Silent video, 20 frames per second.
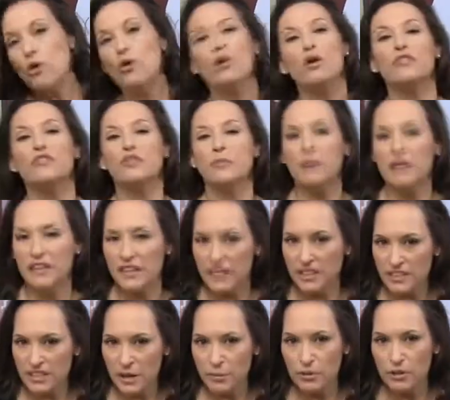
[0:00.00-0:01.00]
Or if you're making a
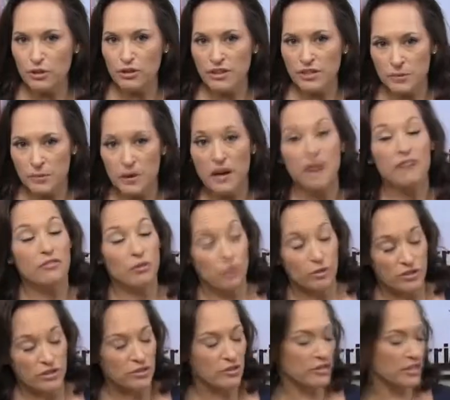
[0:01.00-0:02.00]
double crust pie, of
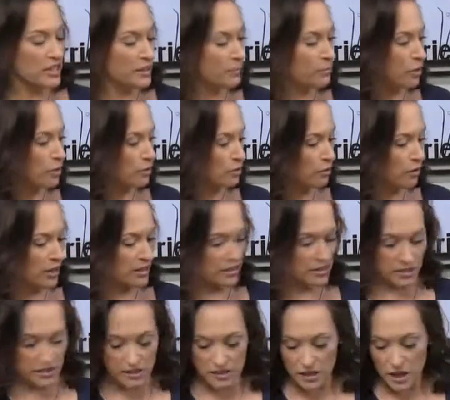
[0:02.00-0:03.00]
course, you need both
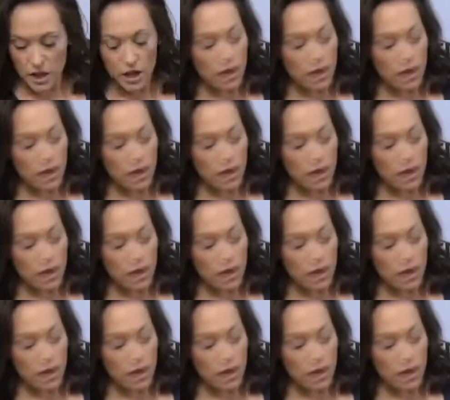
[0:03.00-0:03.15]
crusts.